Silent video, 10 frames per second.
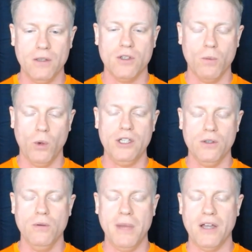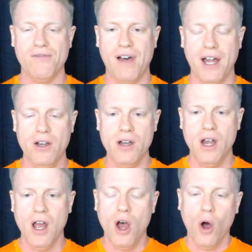way to make a fire.
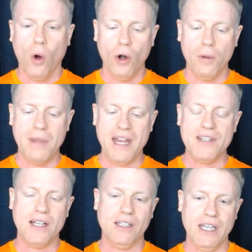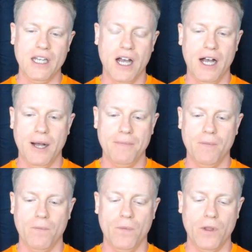Or basically,
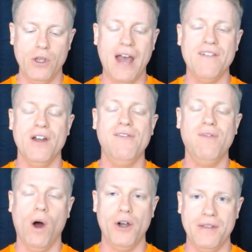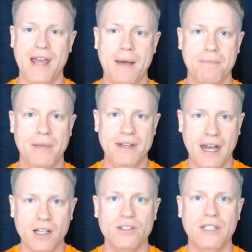you have enough water in
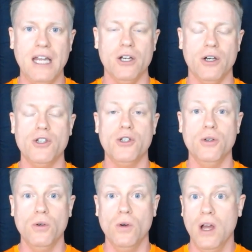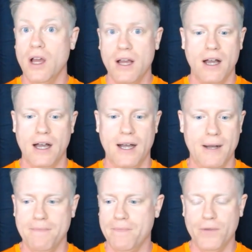that container to
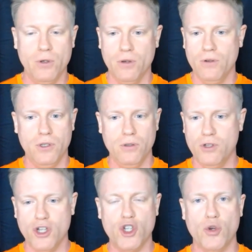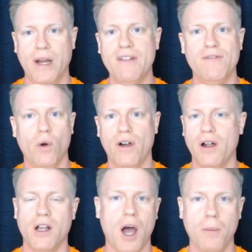just drink for
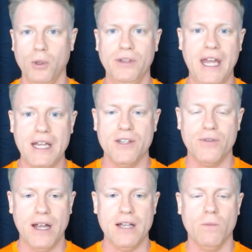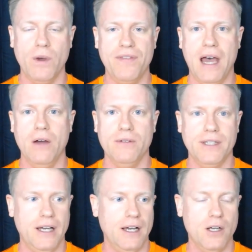a couple days, right? Without
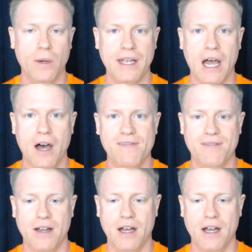going off,